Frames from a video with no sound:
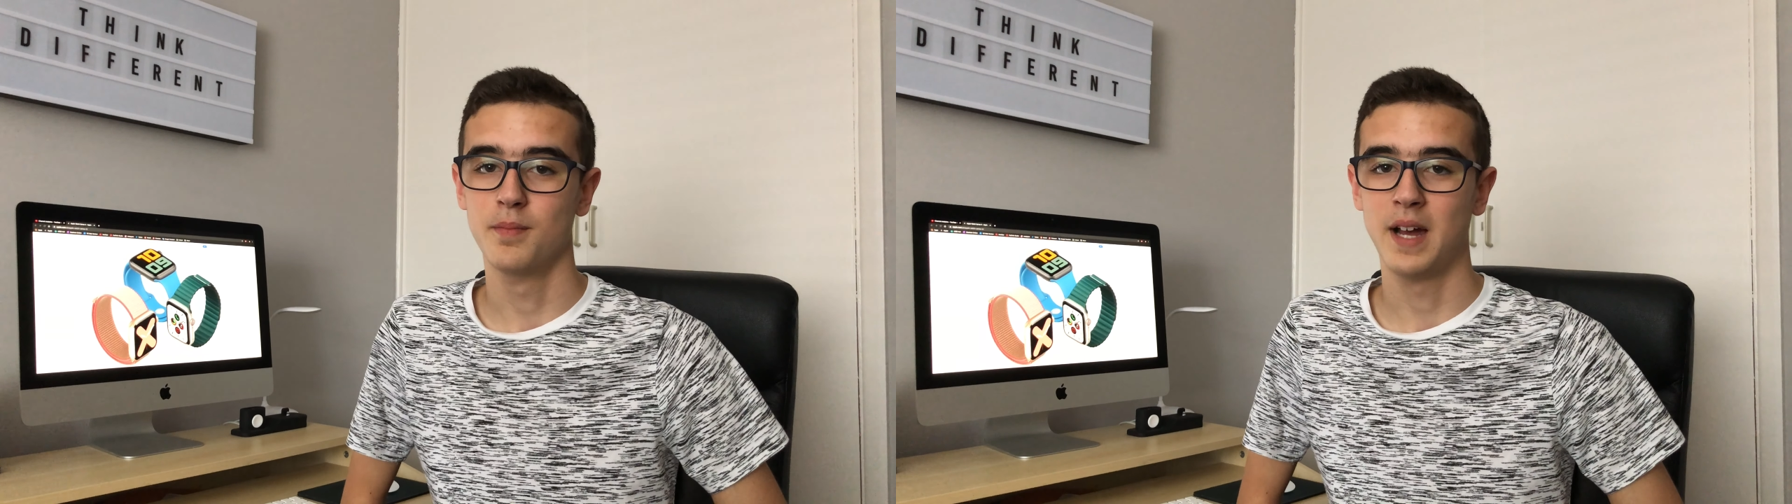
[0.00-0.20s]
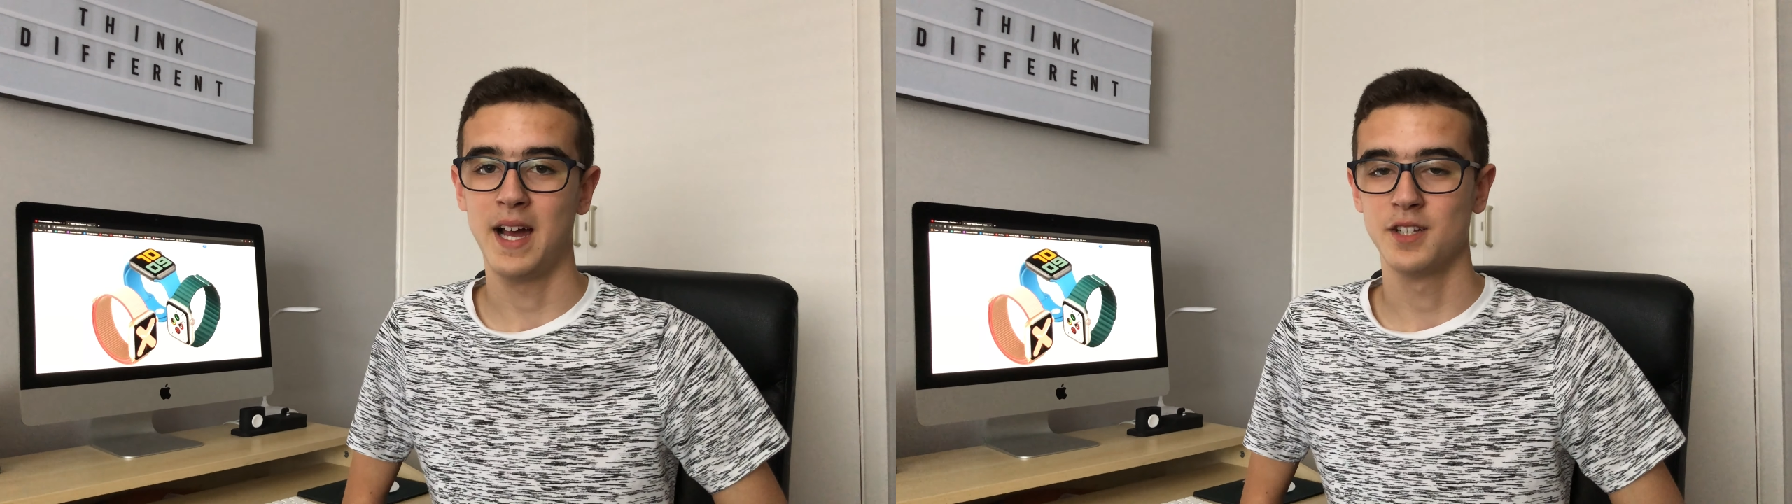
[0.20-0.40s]

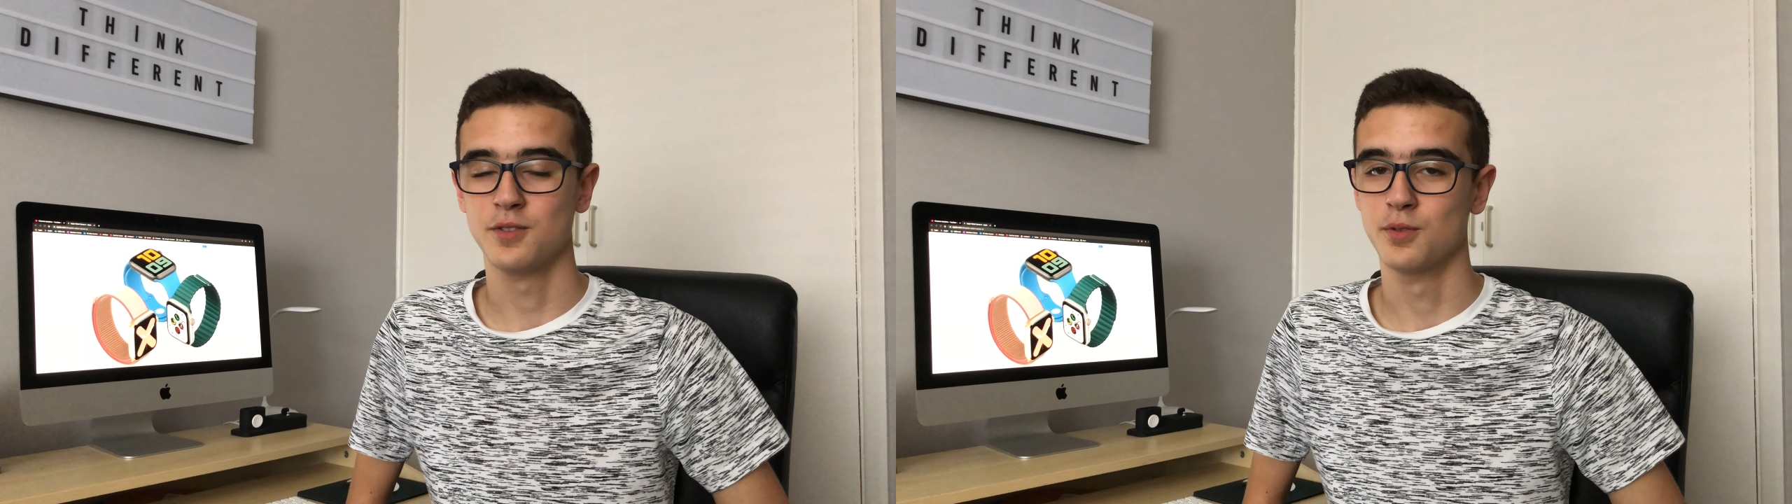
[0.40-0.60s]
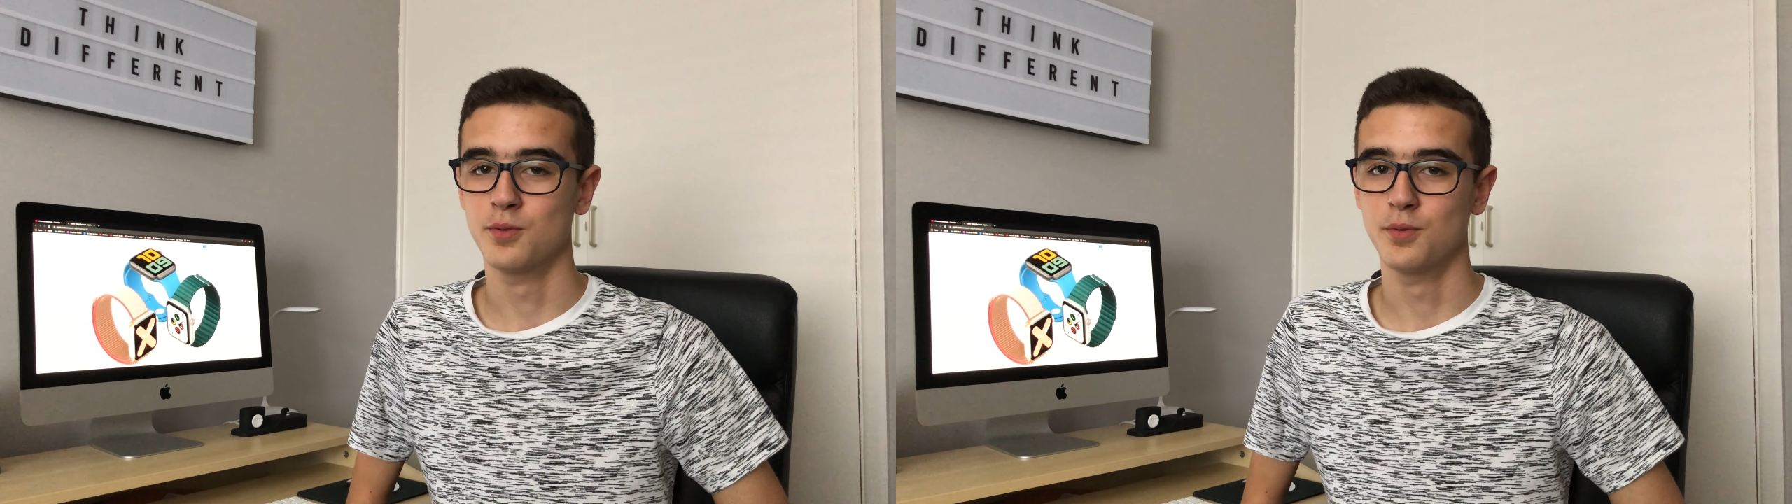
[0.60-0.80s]

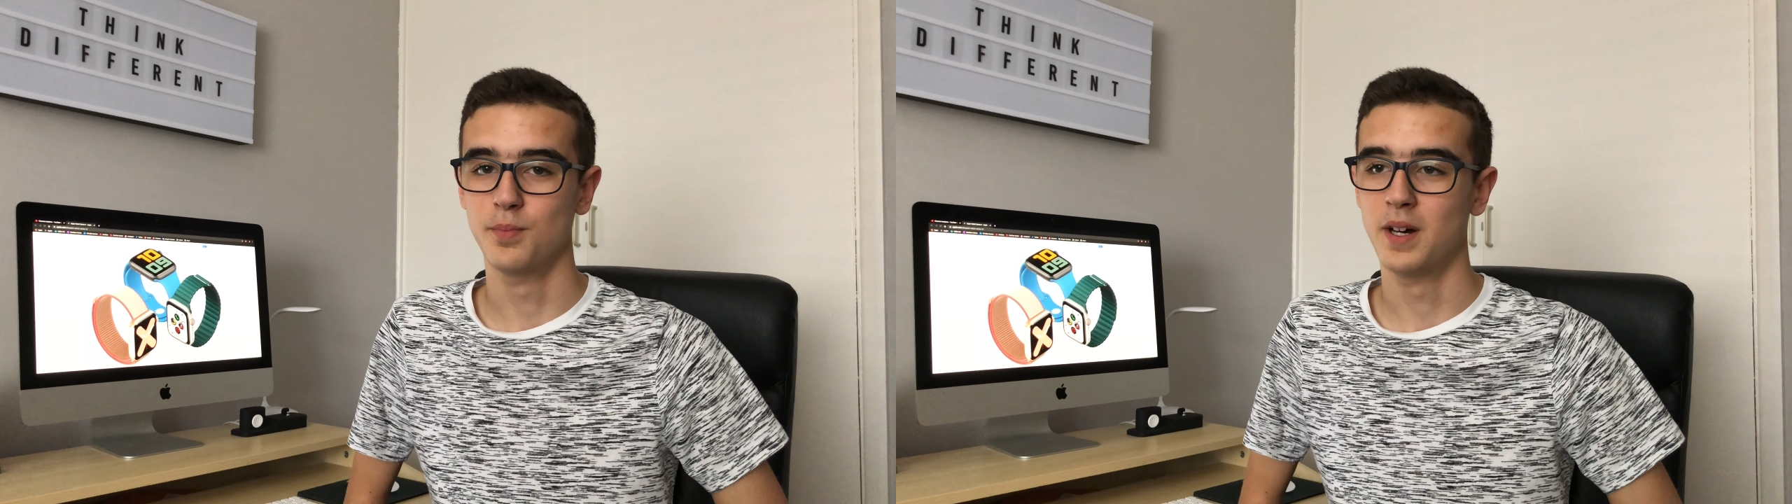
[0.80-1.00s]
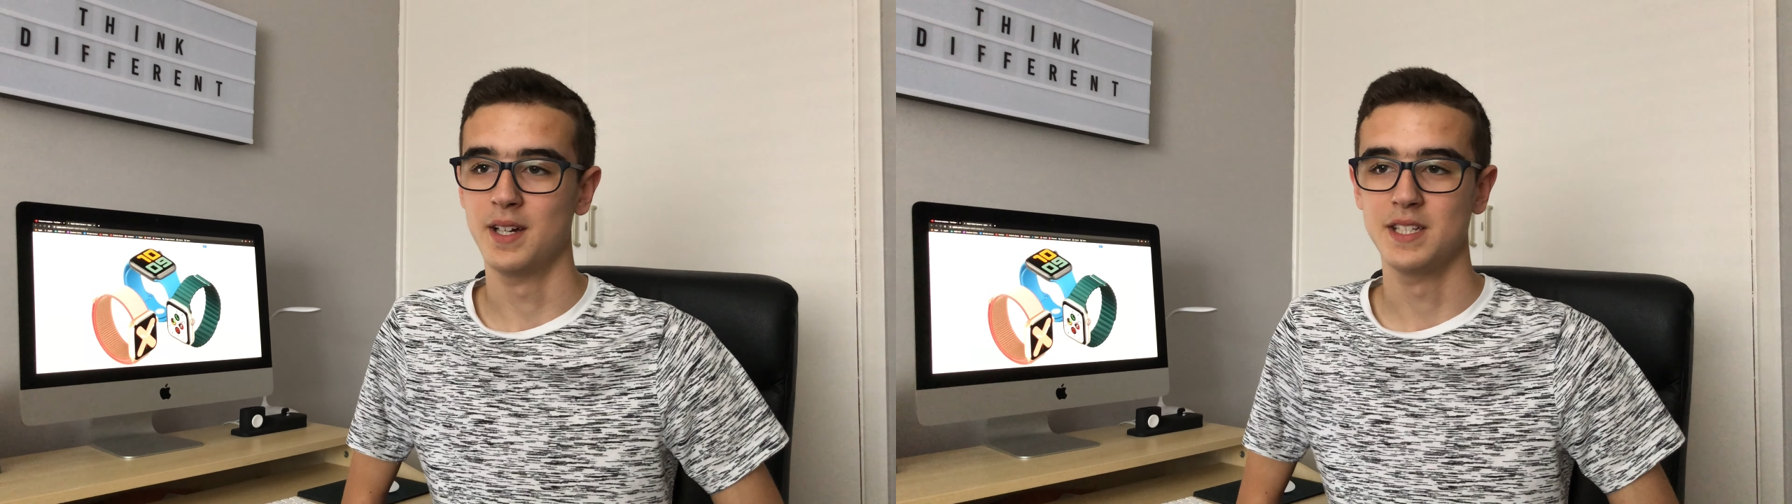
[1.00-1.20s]
hassle
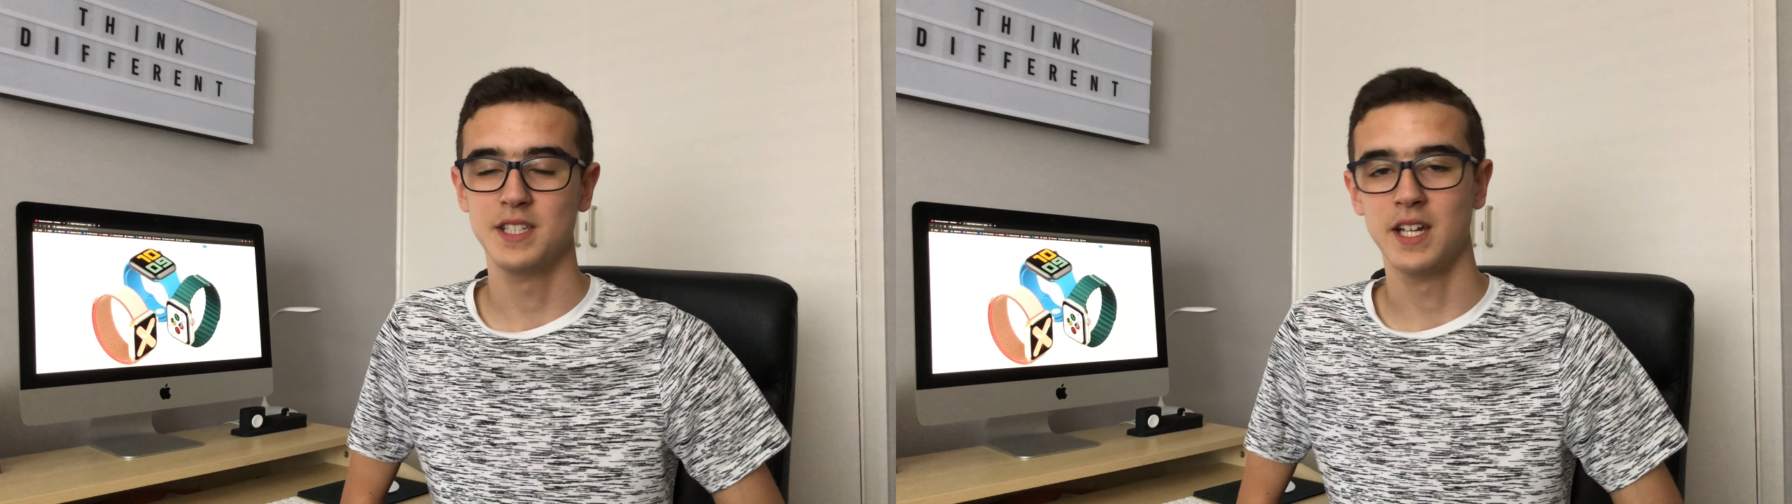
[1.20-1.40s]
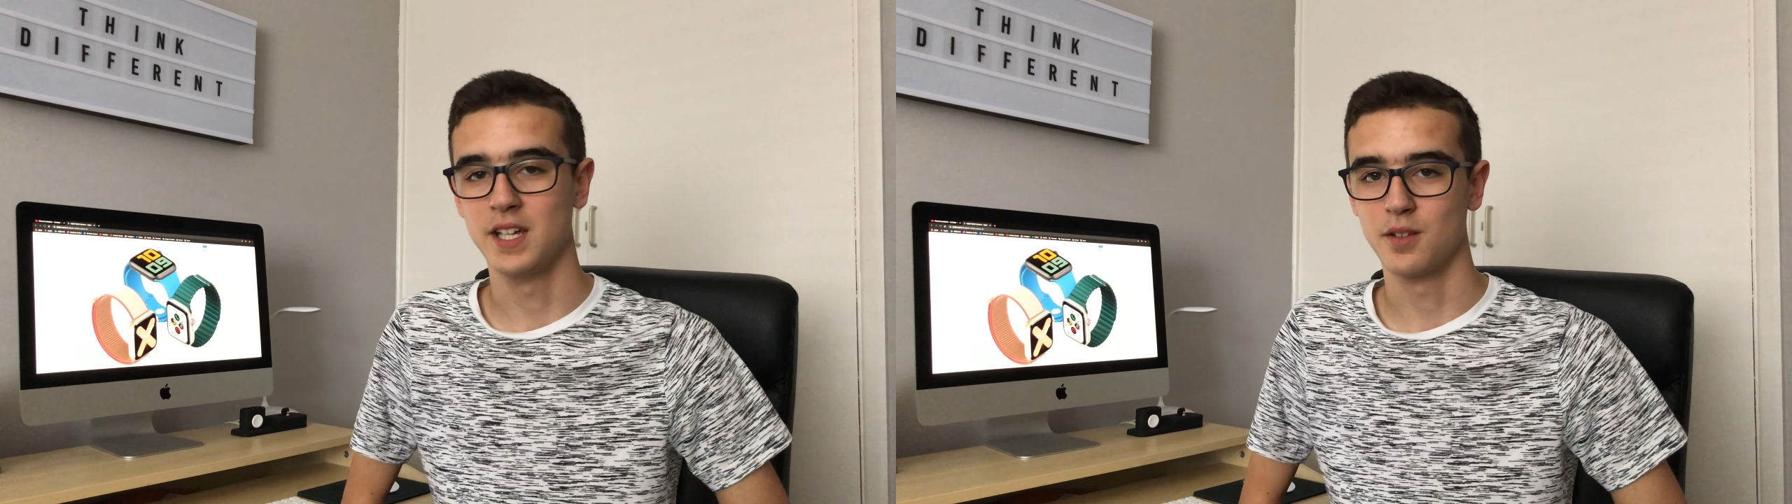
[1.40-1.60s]
by
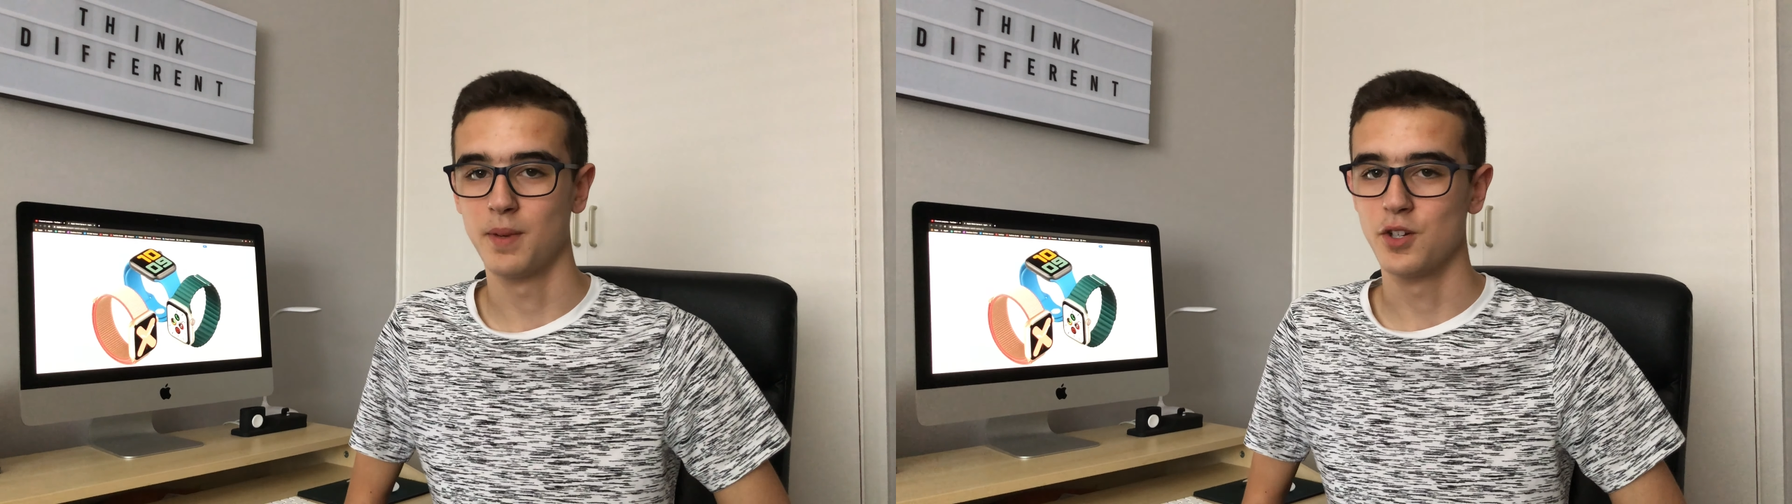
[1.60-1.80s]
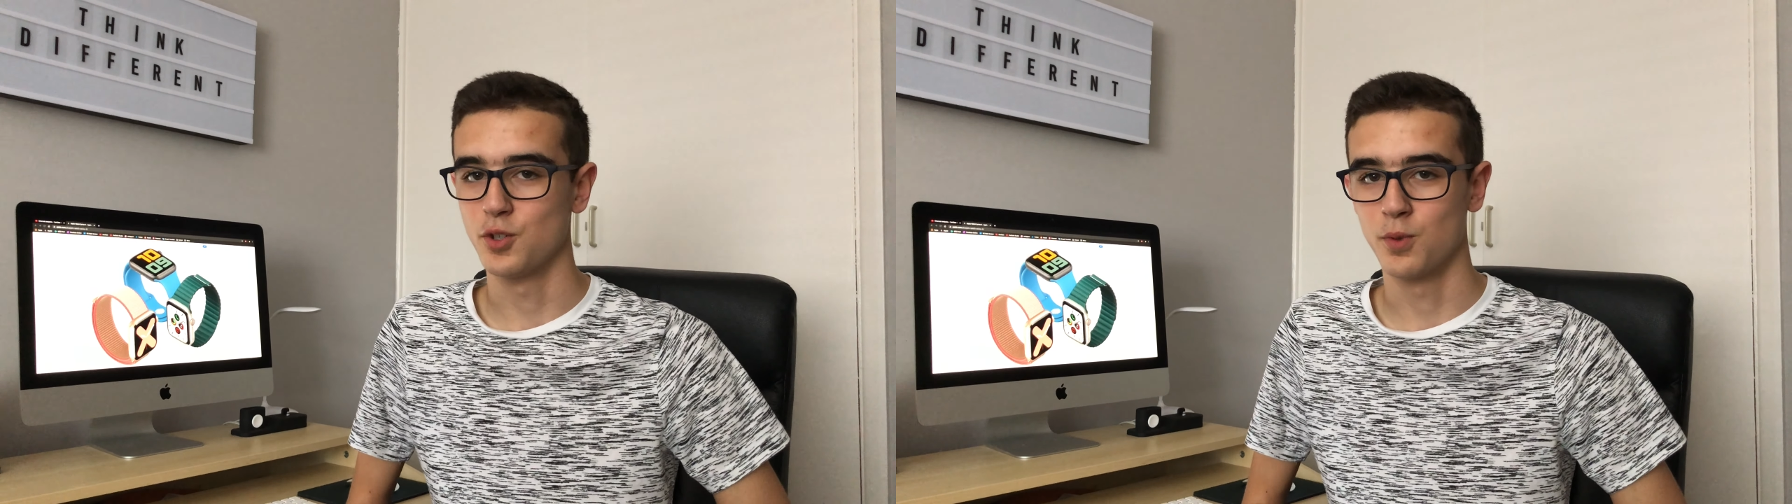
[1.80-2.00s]
saying the
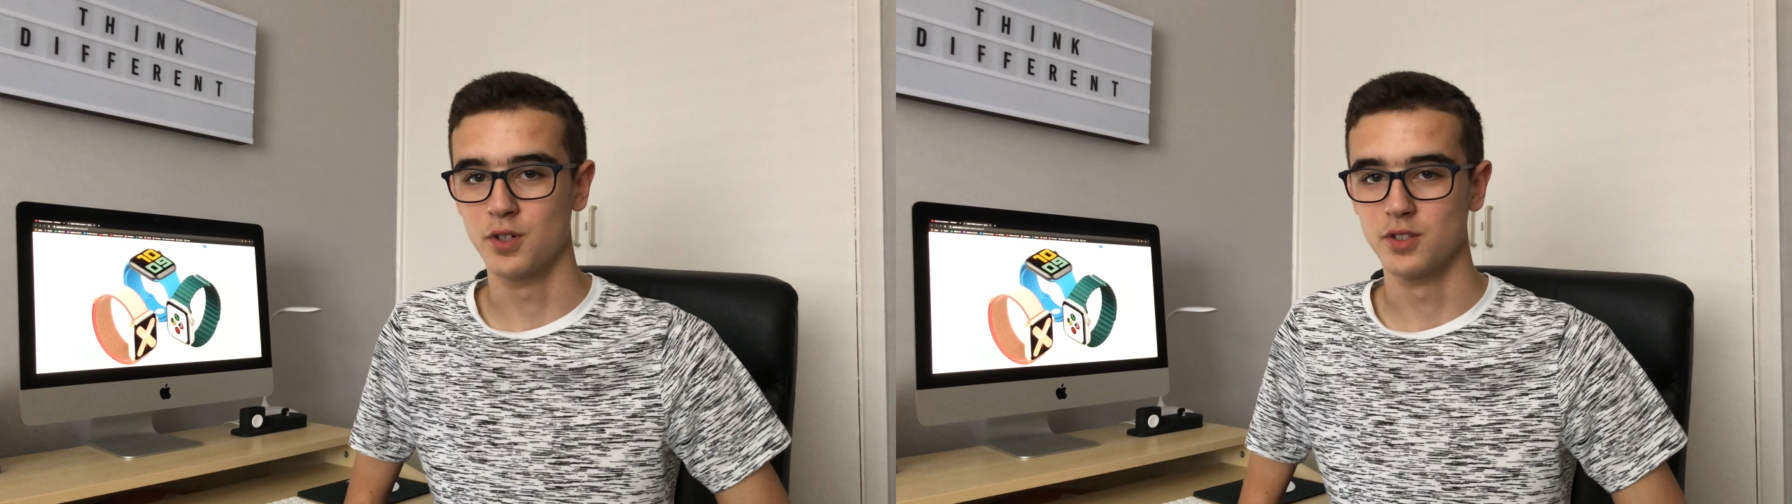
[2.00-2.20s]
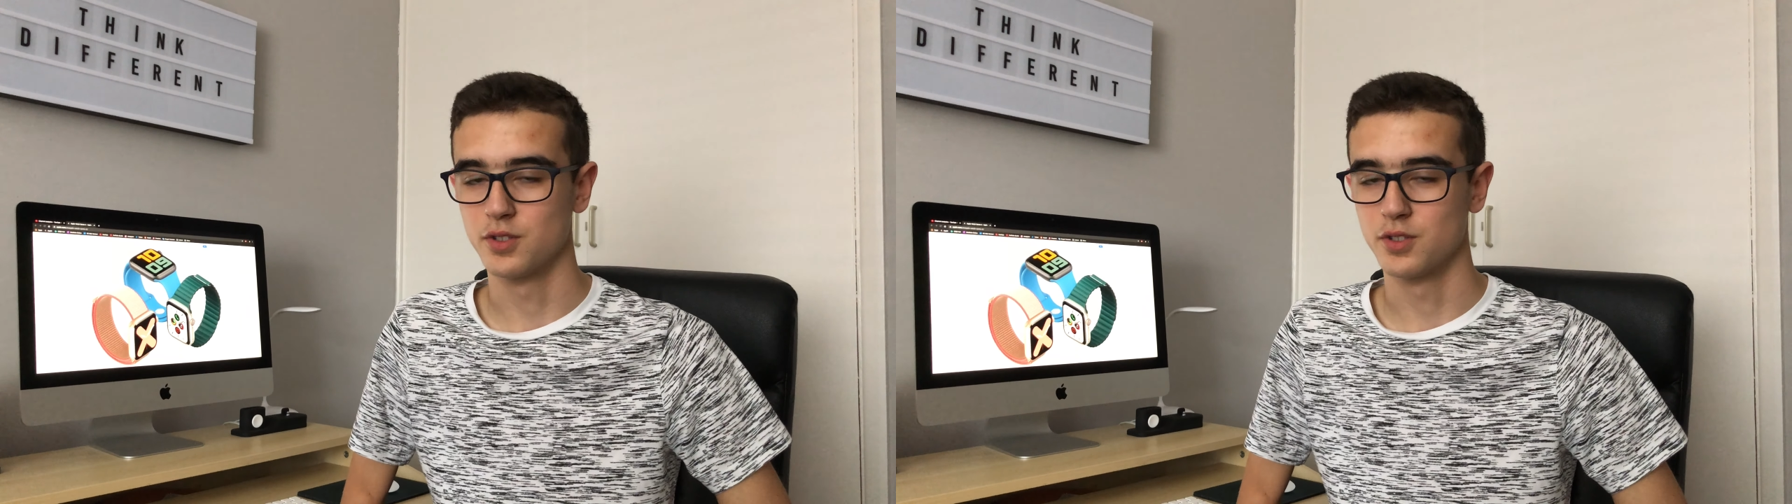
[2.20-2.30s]
magic words,